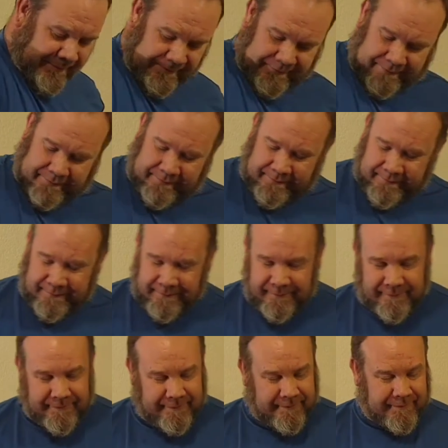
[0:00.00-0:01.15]

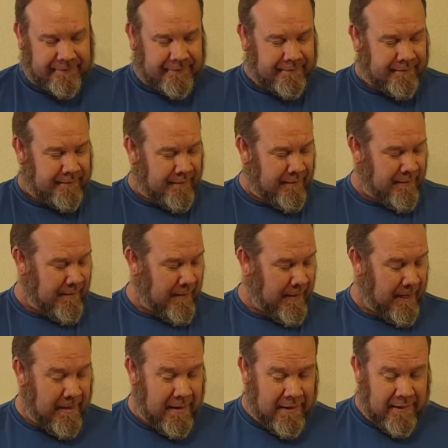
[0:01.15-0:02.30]

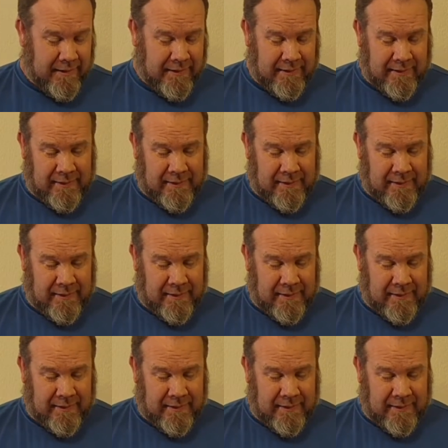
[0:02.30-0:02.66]
(silence)